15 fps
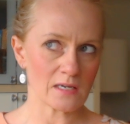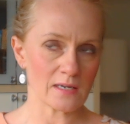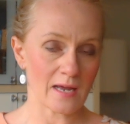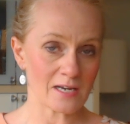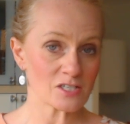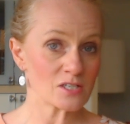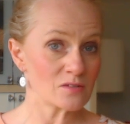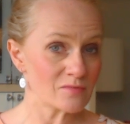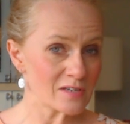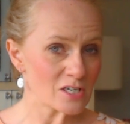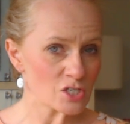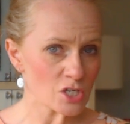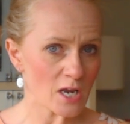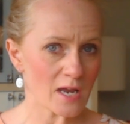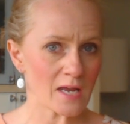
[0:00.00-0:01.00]
can actually really
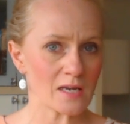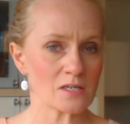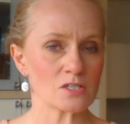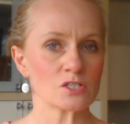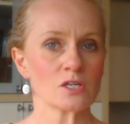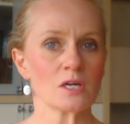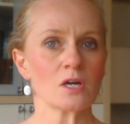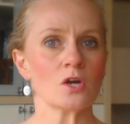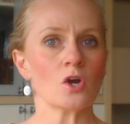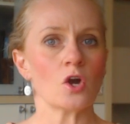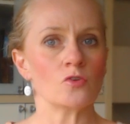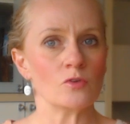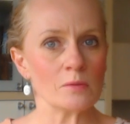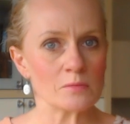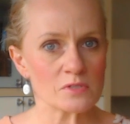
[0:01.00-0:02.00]
change
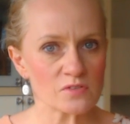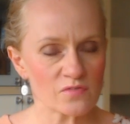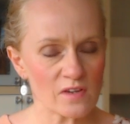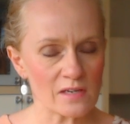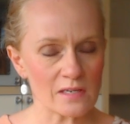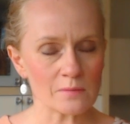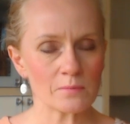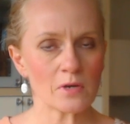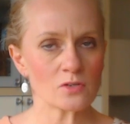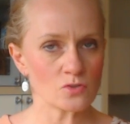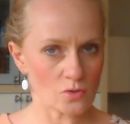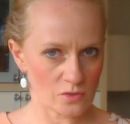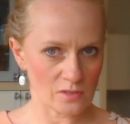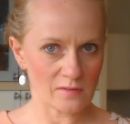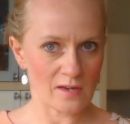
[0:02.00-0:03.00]
a room's feeling, but
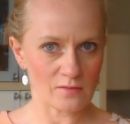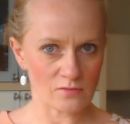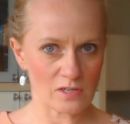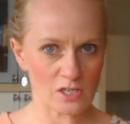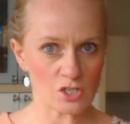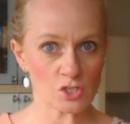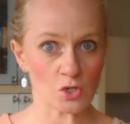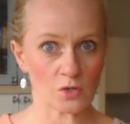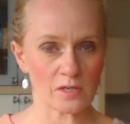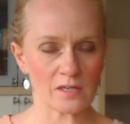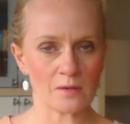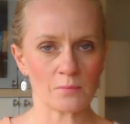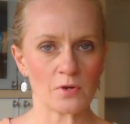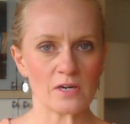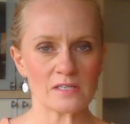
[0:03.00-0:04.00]
not in that really
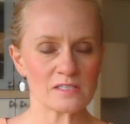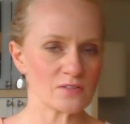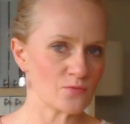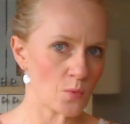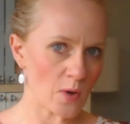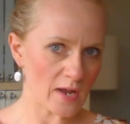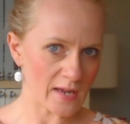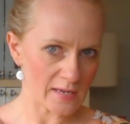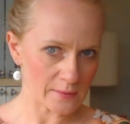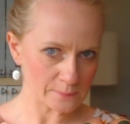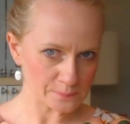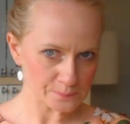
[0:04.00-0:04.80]
shocking, abrasive way.